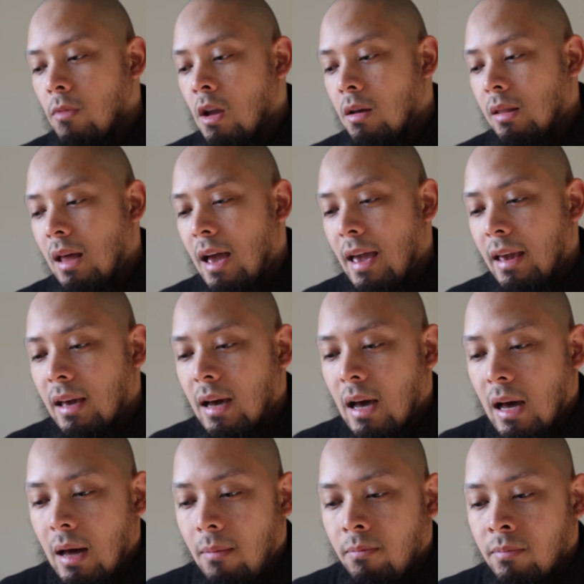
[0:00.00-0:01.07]
like
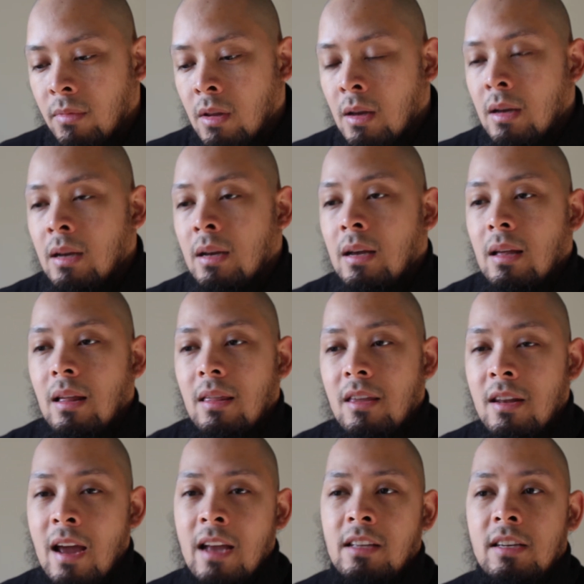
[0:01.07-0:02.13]
the
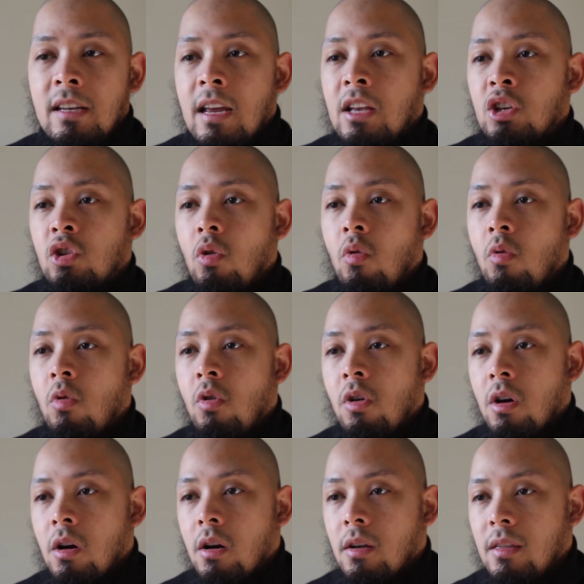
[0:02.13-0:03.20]
19-inch
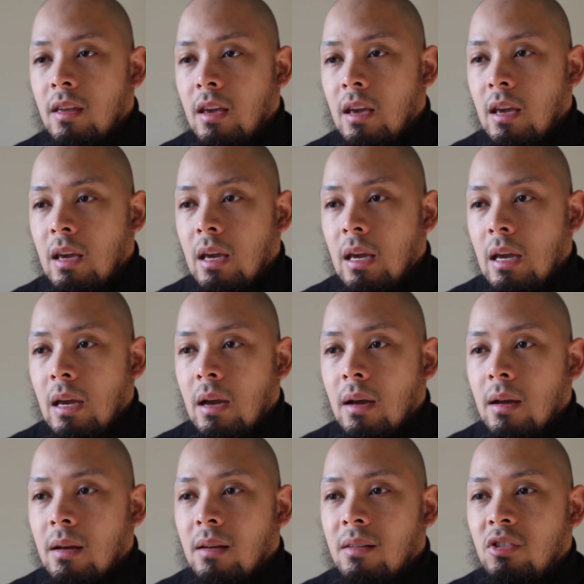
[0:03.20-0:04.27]
or the
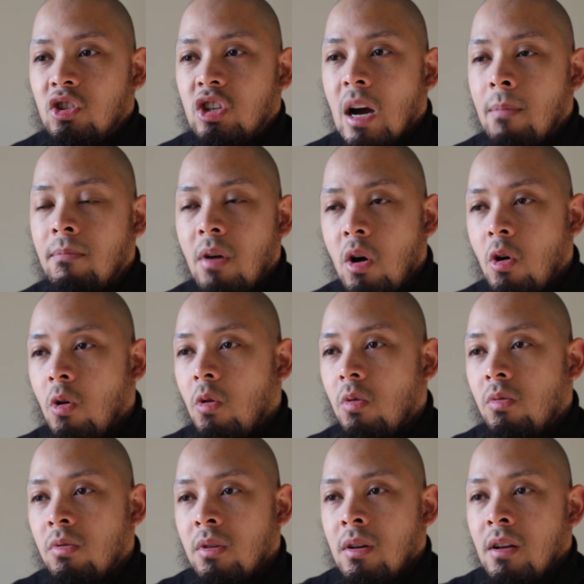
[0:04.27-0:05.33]

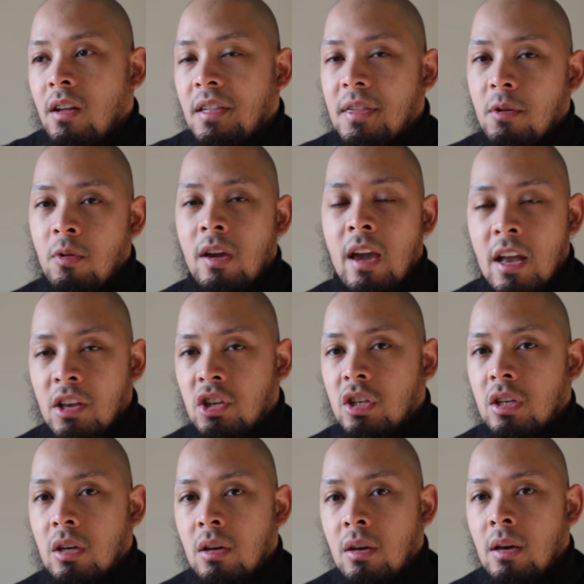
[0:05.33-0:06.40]
jumbo
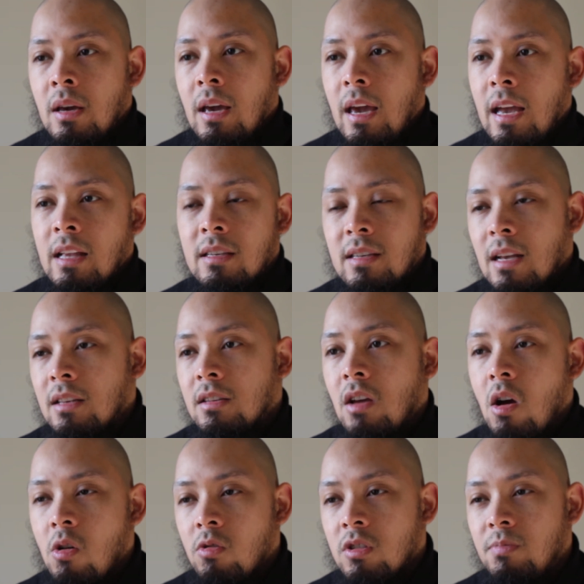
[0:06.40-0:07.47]
3-inch incense
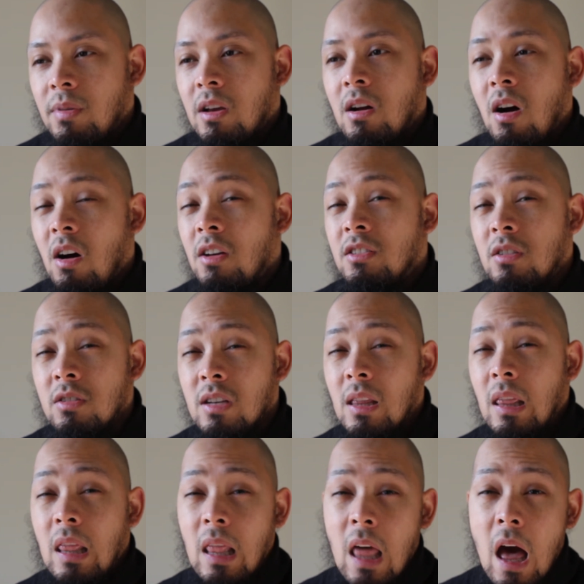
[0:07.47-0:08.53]
cones, because there's a
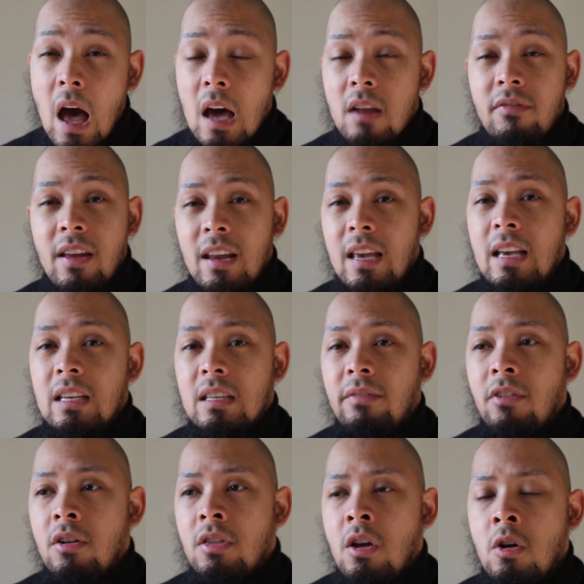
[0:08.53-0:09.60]
lot of adhesive
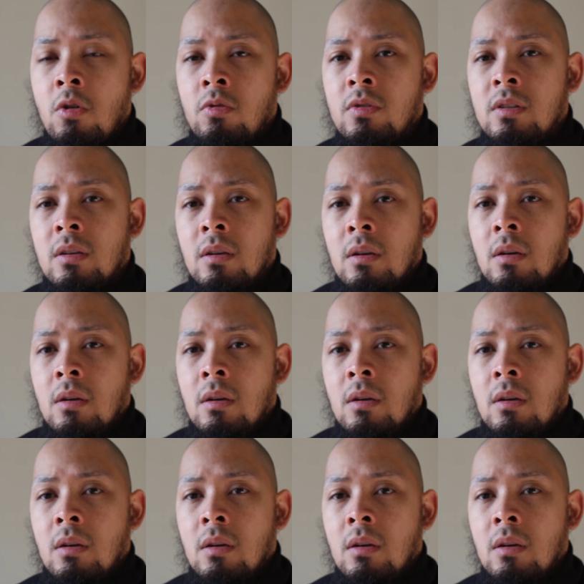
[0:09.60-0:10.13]
on those,